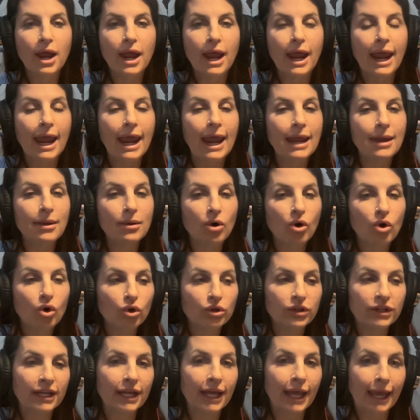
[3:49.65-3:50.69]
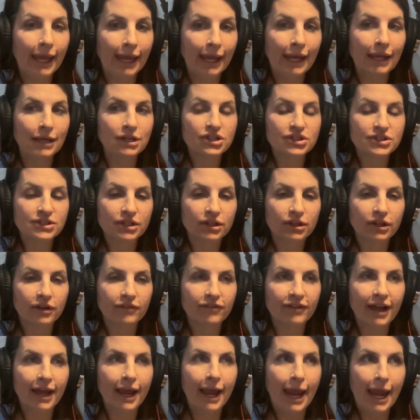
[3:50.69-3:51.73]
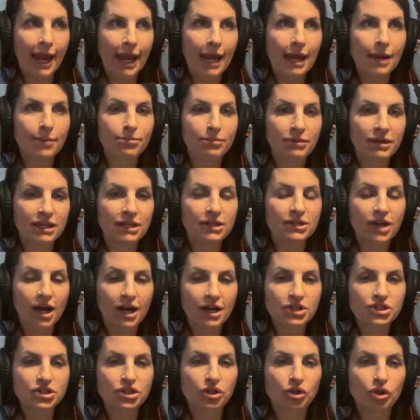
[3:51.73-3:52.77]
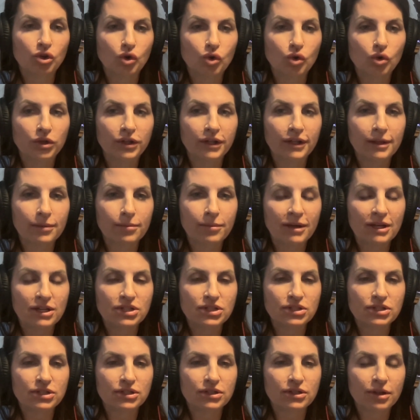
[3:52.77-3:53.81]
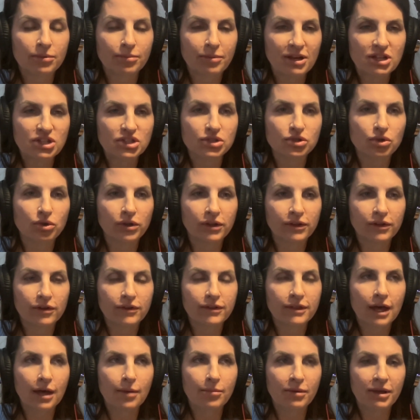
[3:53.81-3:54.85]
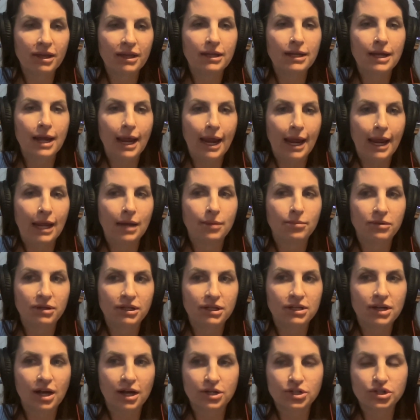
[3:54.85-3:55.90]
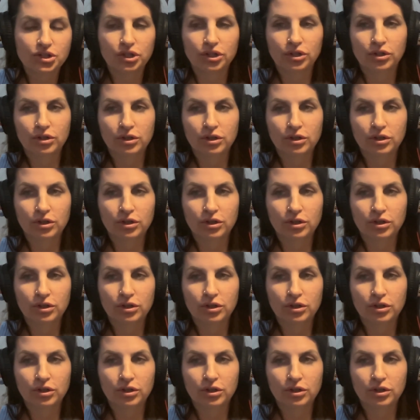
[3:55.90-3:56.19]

A holding A, just to clarify, abduction. You're holding the patient's holding their thumb in abduction.